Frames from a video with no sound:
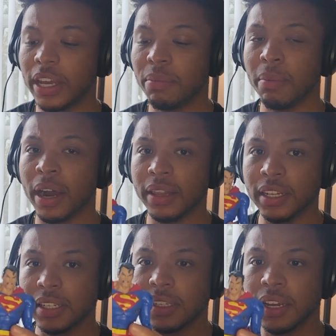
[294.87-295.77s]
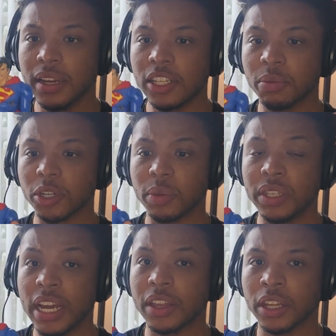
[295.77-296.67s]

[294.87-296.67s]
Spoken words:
Keep in mind, this is supposed to be Death